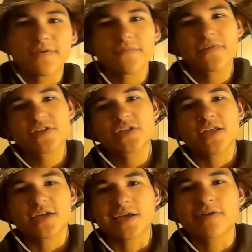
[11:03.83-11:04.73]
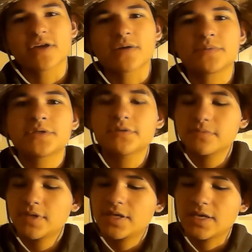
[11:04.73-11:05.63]
fishing like Gary Yamamoto,
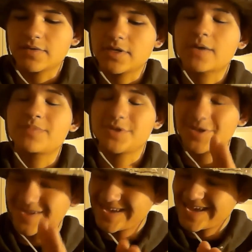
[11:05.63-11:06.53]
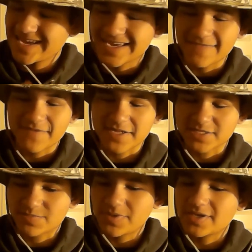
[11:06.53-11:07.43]
can't freaking
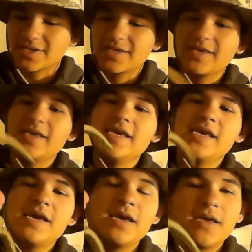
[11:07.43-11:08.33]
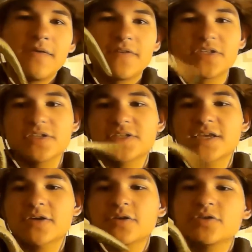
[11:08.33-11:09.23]
speak. Fishing a
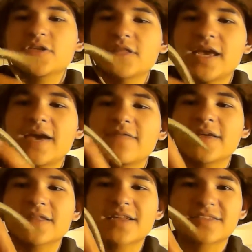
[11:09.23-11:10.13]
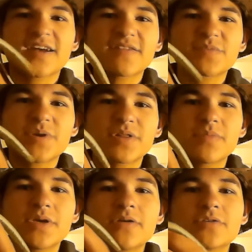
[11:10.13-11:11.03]
Senko, usually they have like that soft spot in the
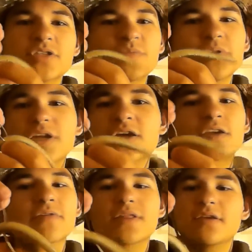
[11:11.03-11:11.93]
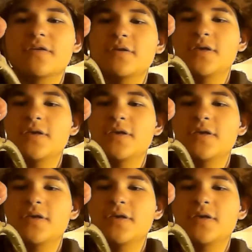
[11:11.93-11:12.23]
middle. Just put a hook right there.